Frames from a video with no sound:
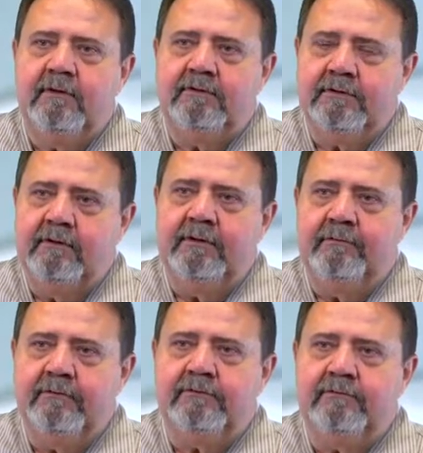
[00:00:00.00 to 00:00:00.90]
So it
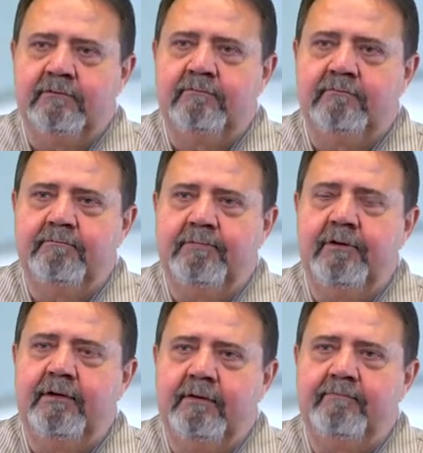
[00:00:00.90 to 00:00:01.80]
was
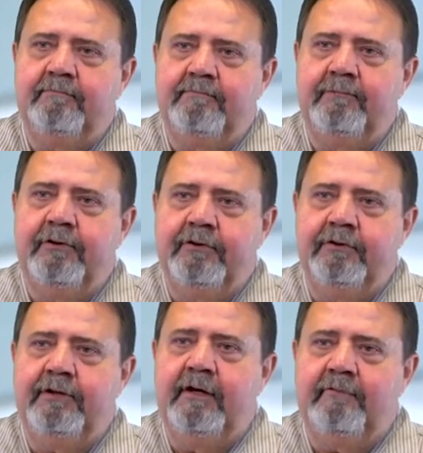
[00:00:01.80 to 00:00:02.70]
pretty pretty
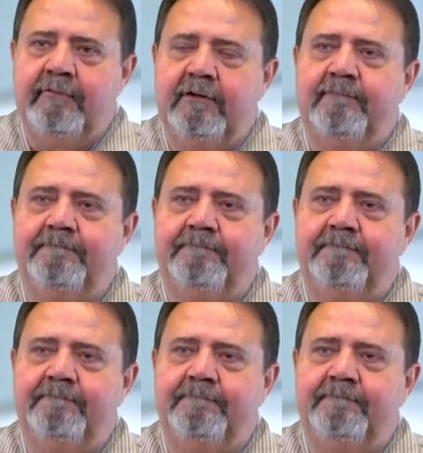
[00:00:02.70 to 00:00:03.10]
good gift.